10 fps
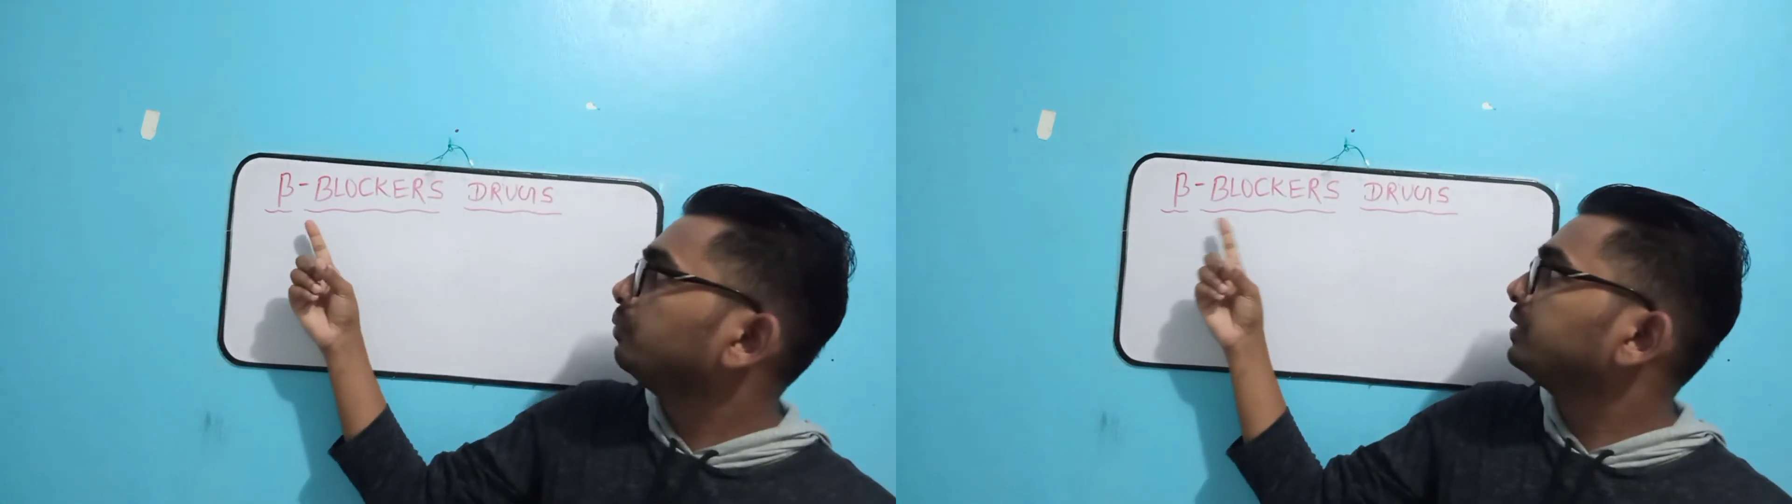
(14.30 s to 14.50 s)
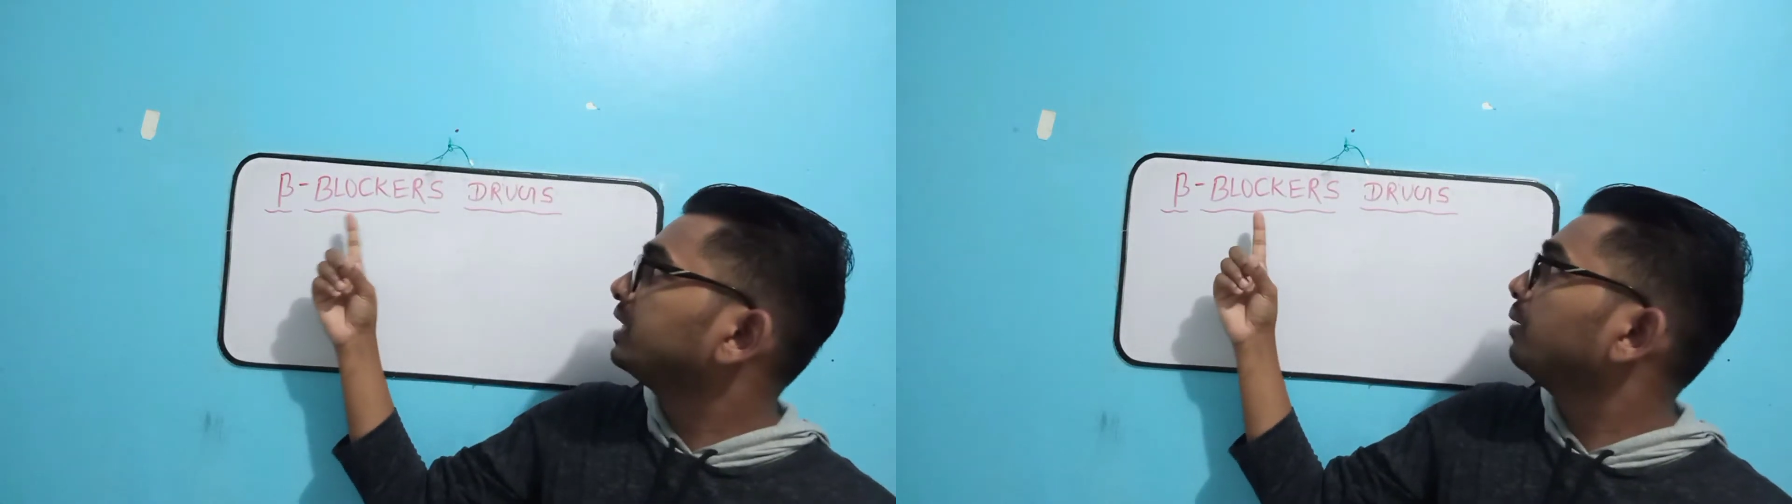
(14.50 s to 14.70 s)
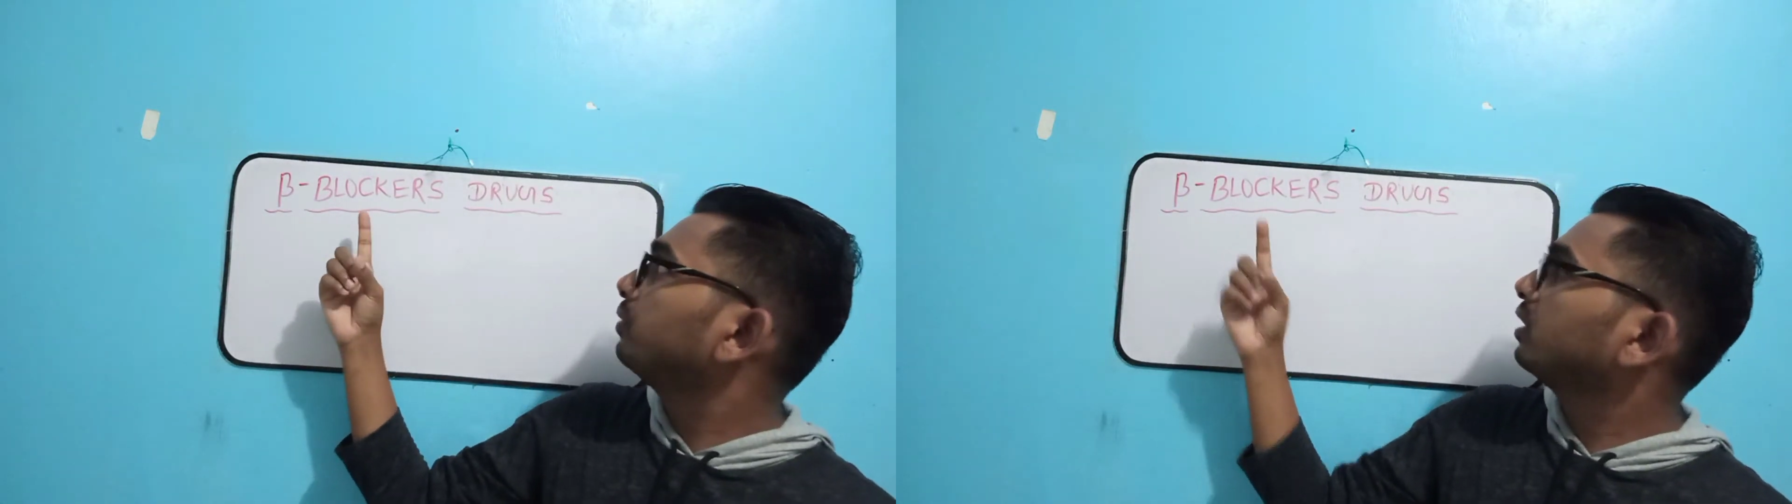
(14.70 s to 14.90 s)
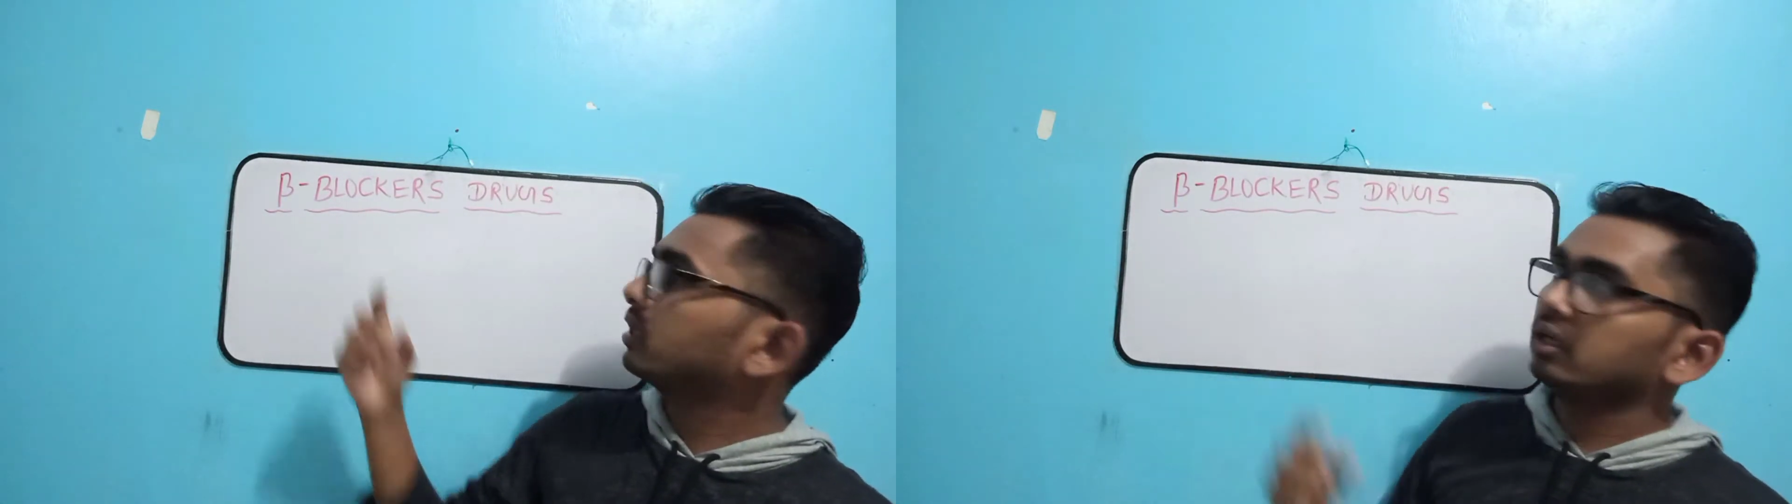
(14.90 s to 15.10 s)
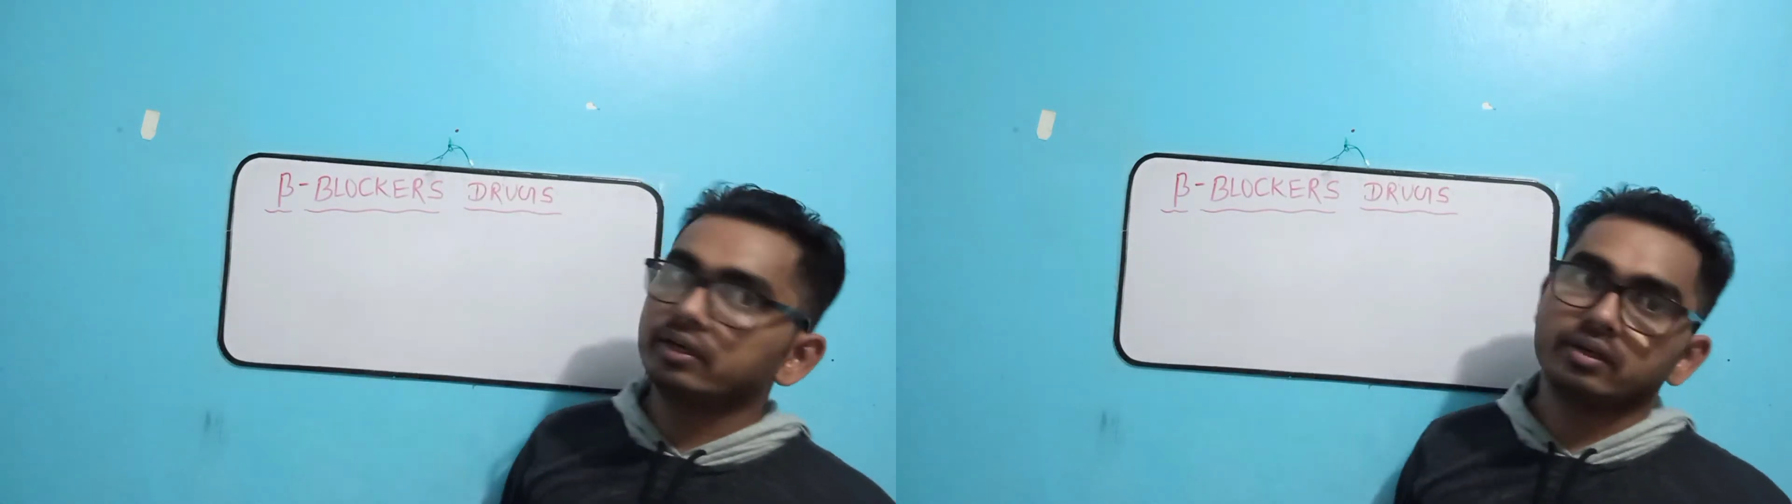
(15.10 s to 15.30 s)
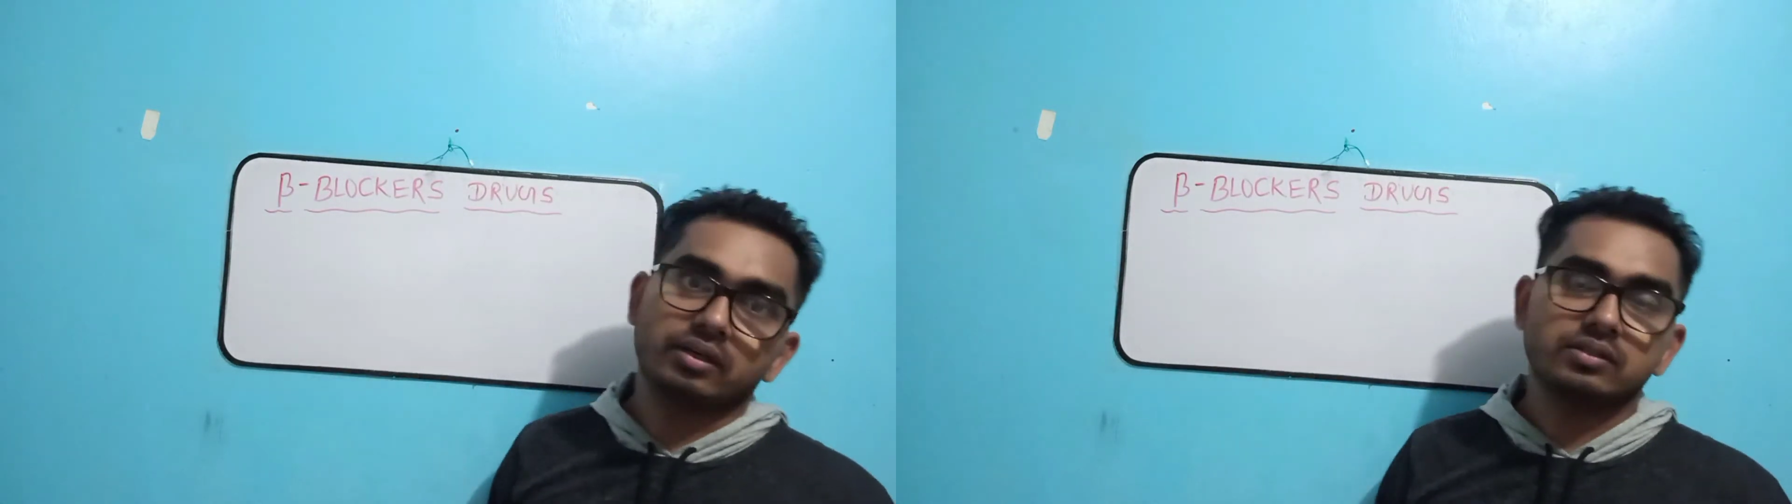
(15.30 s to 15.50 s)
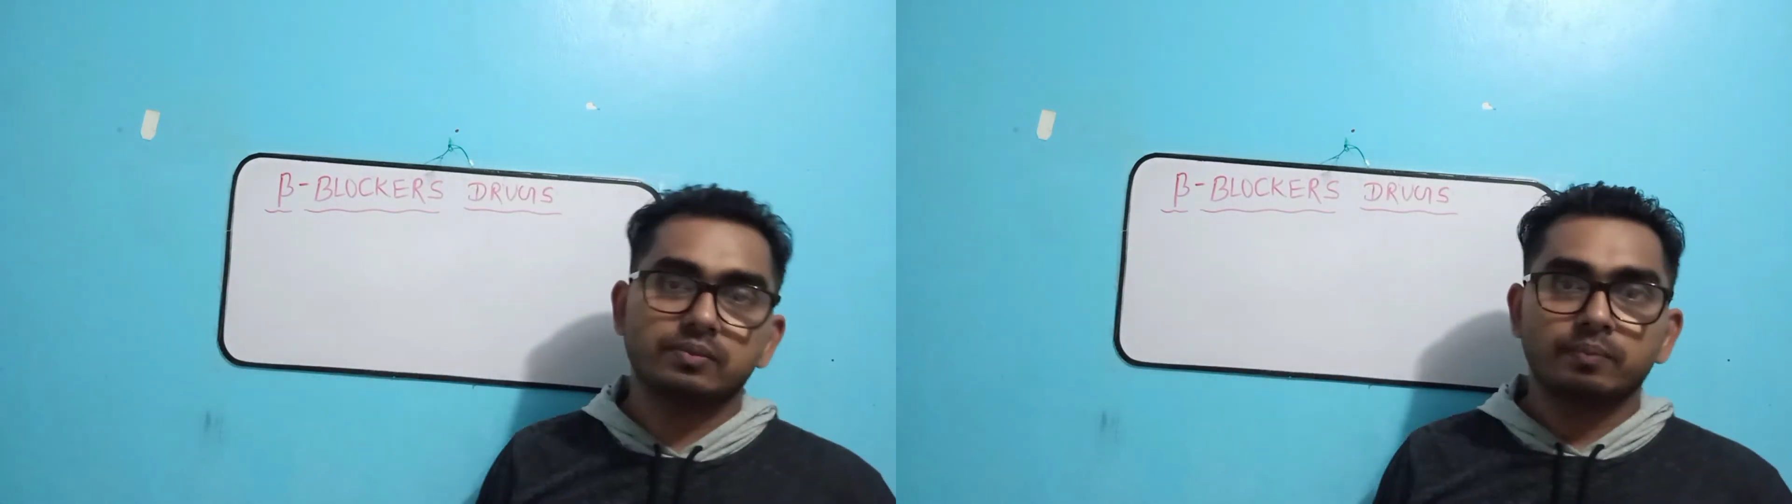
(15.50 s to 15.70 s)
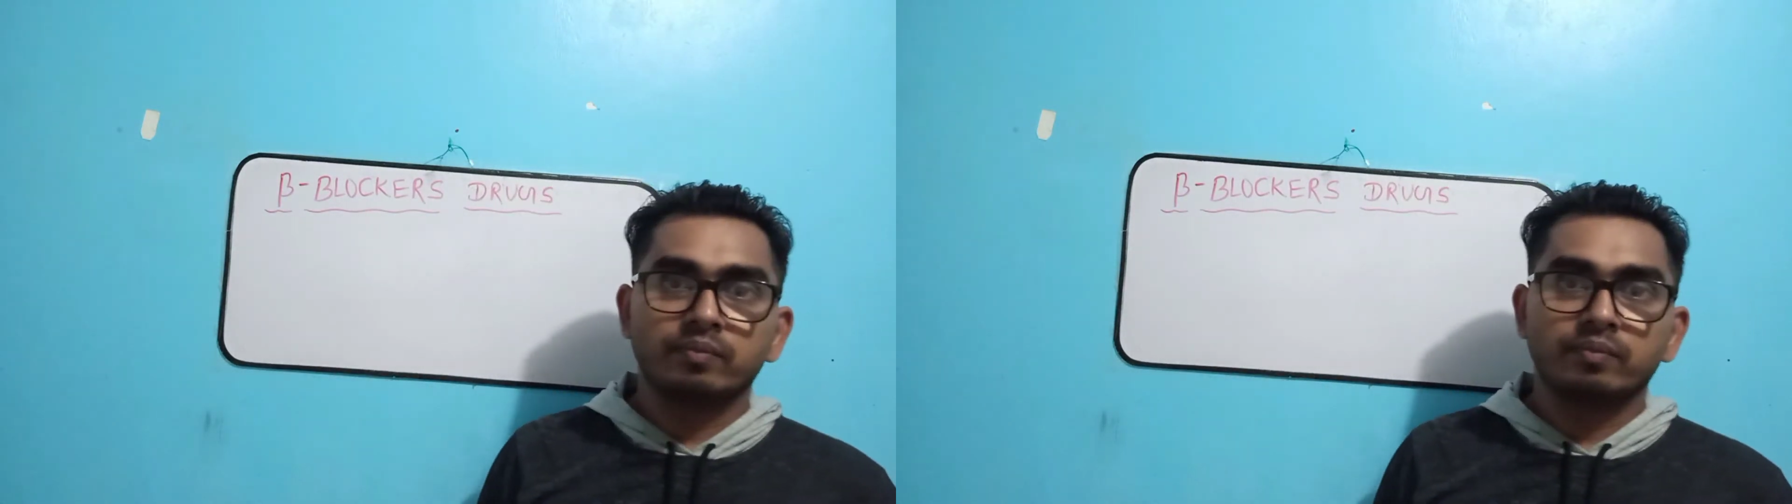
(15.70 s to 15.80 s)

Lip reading: beta blocker drugs.